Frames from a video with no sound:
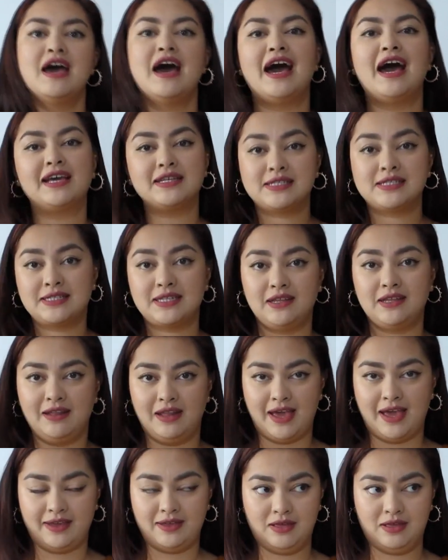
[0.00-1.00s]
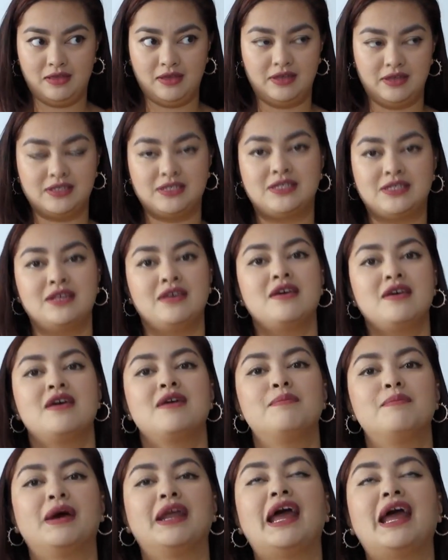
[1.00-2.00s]
I still like this.
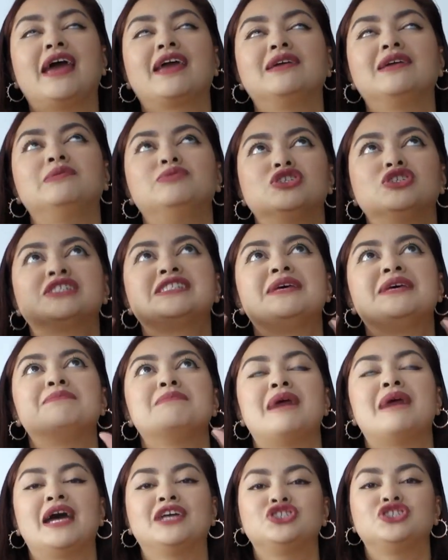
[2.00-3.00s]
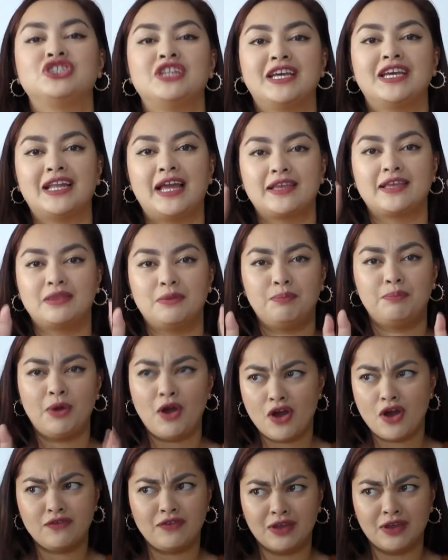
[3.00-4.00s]
But I'm just imagining like the
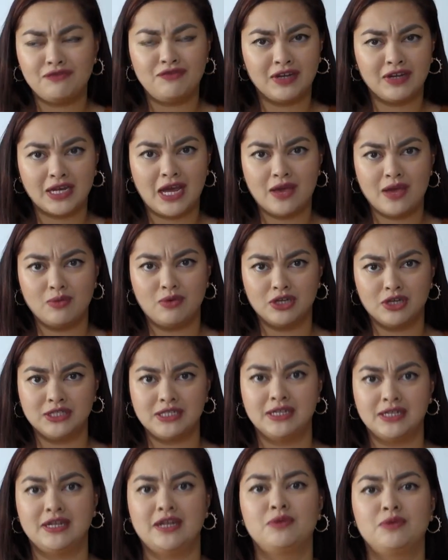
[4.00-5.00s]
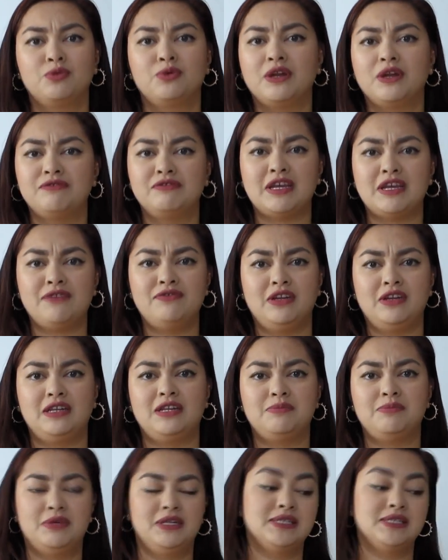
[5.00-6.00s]
perfect fit I wanted, and it would have
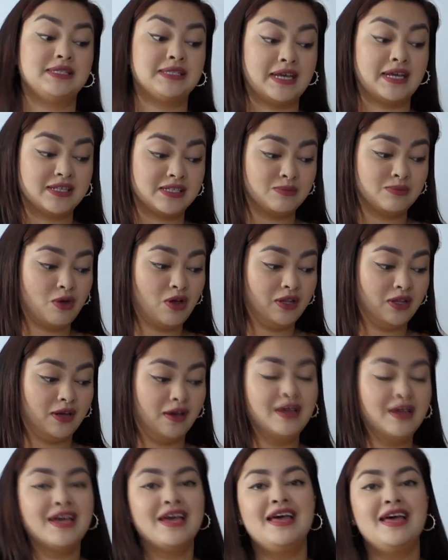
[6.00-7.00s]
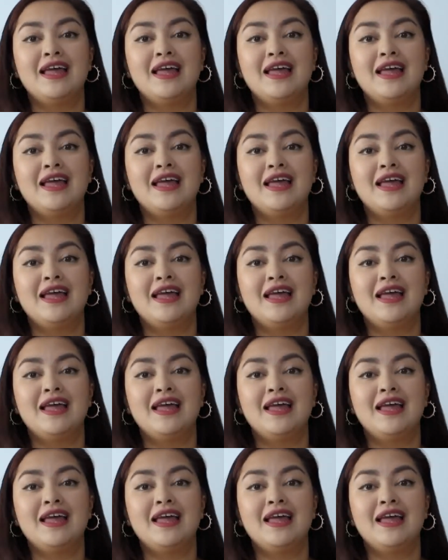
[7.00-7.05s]
definitely been a size smaller,